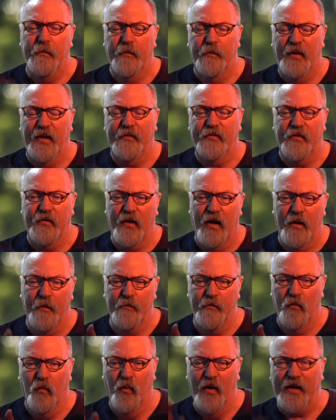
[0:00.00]
But
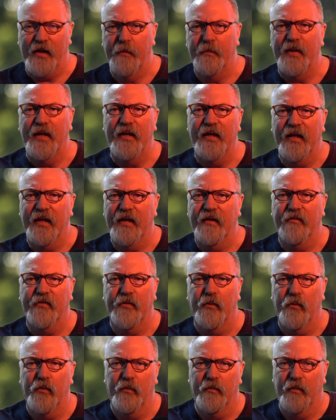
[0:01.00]
Wikipedia gives
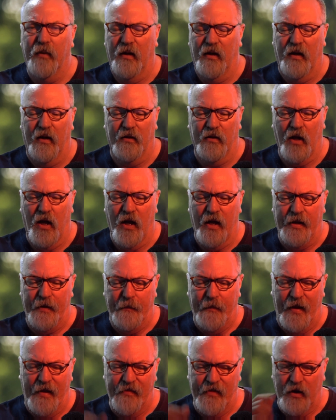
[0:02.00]
you a lot,
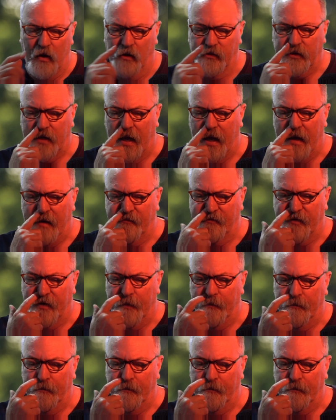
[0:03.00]
and they also have